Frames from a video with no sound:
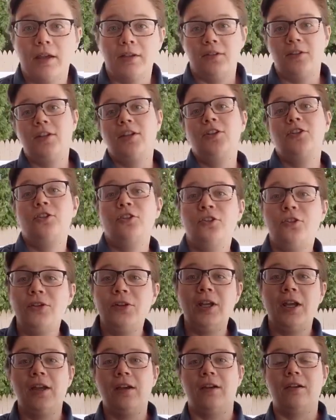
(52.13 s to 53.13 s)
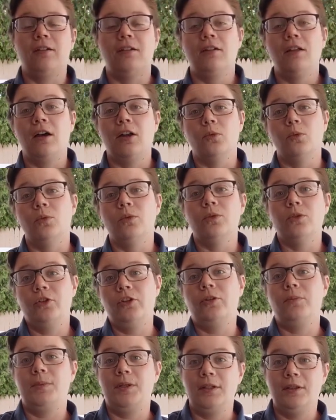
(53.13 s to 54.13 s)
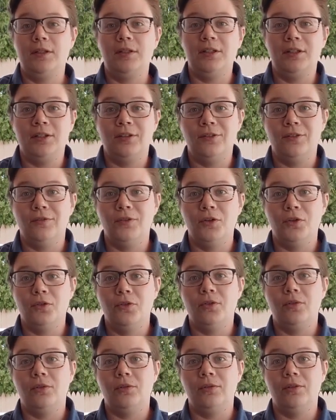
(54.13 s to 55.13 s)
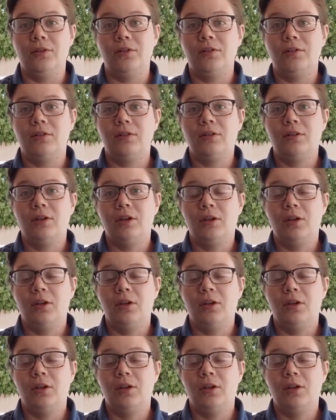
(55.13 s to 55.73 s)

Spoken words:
As teachers, you take on a lot of roles to meet the needs of your students.